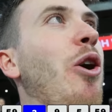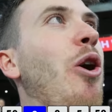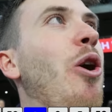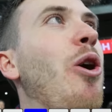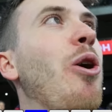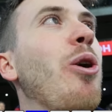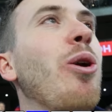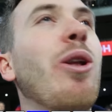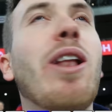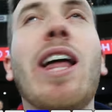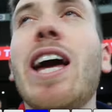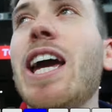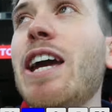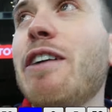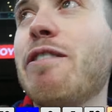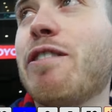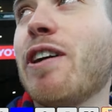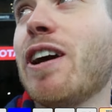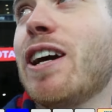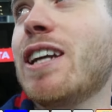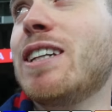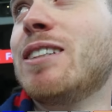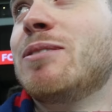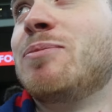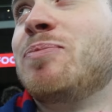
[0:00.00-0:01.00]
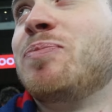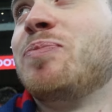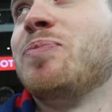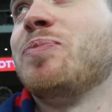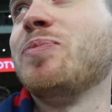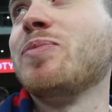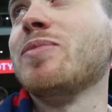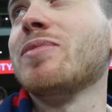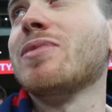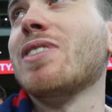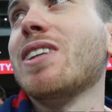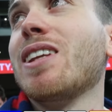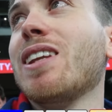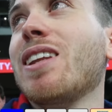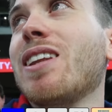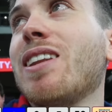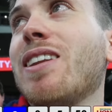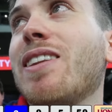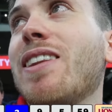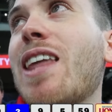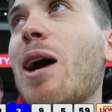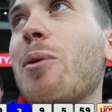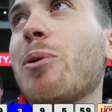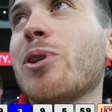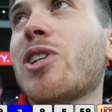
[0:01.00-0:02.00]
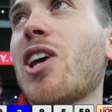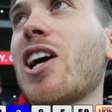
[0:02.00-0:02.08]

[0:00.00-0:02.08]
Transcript: All even. That